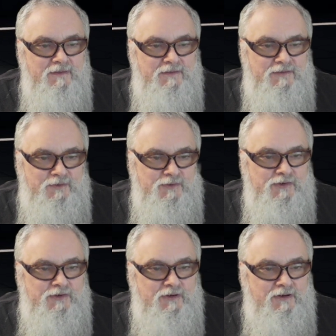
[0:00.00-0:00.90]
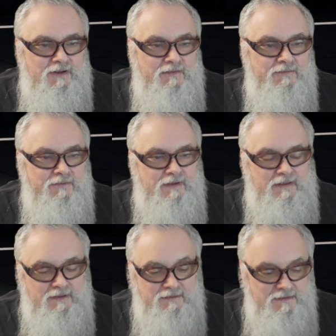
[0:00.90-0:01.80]
the source archive
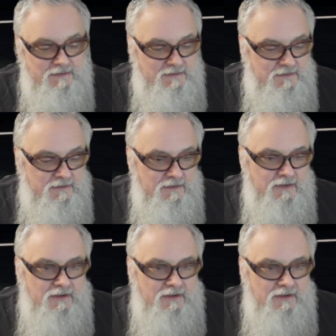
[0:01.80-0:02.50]
and the